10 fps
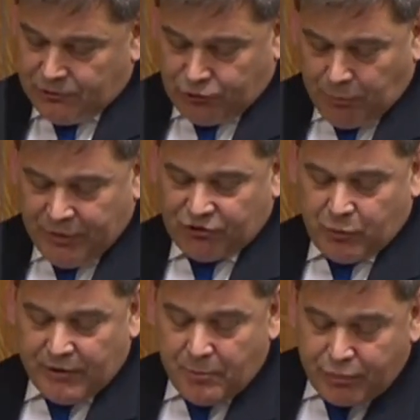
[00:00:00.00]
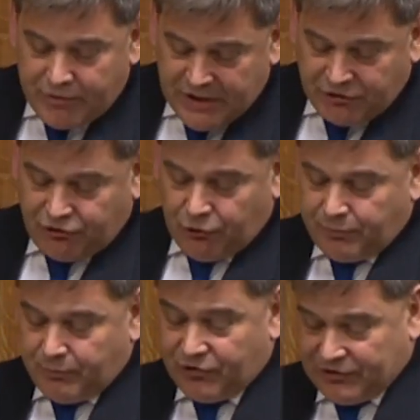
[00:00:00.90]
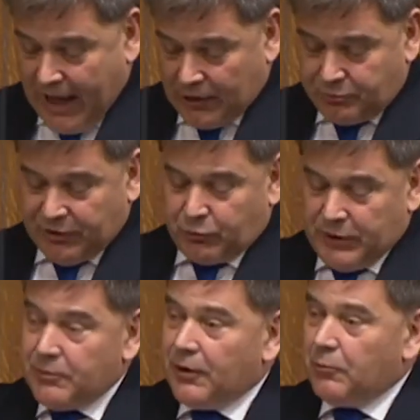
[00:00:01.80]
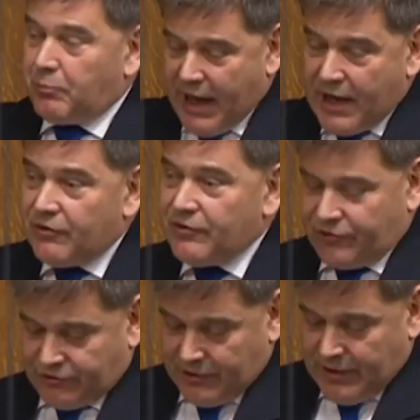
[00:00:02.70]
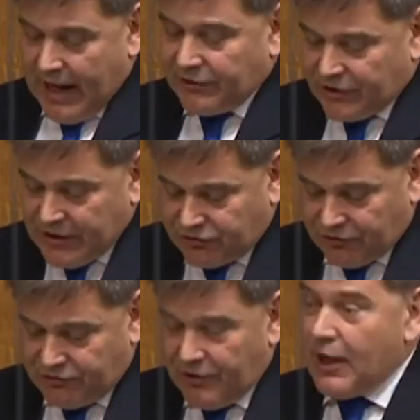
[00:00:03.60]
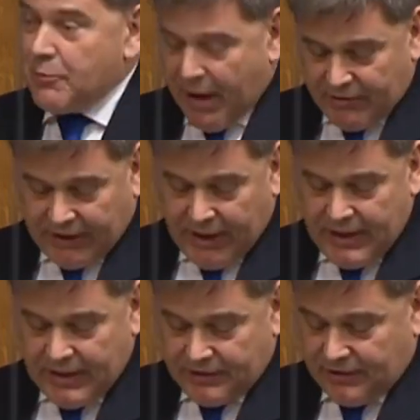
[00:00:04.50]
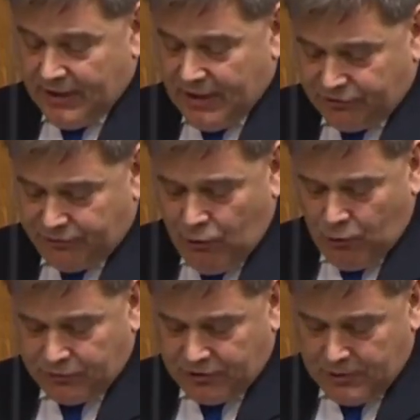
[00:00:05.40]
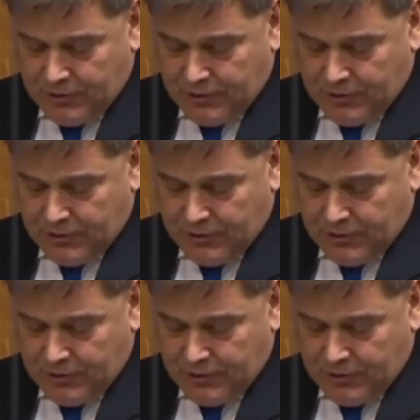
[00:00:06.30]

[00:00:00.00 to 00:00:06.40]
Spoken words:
topics where a bridge should stand between parents and teachers, a barricade has formed.